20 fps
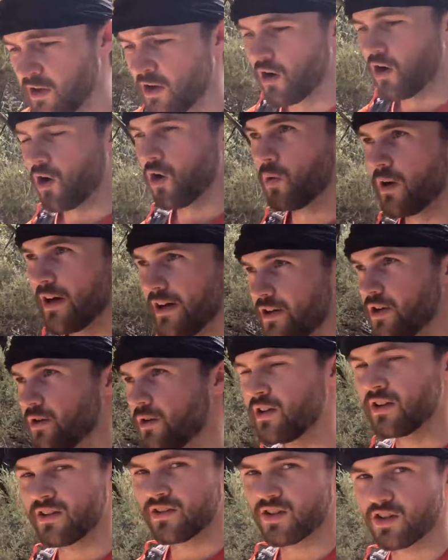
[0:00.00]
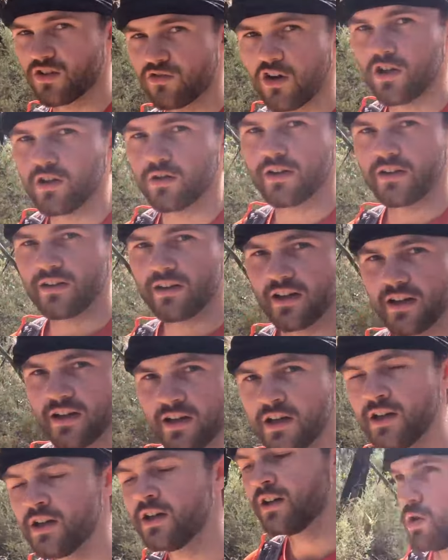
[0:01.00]
all we're doing is just following the
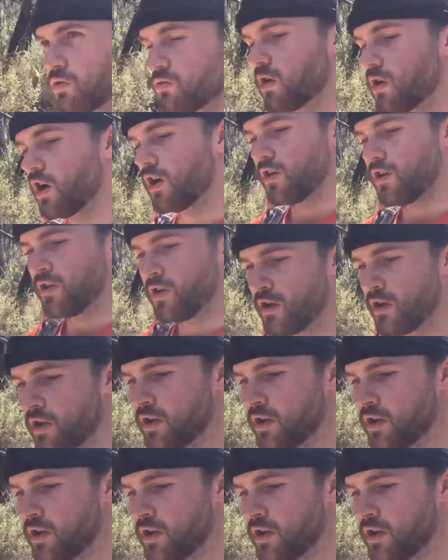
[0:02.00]
road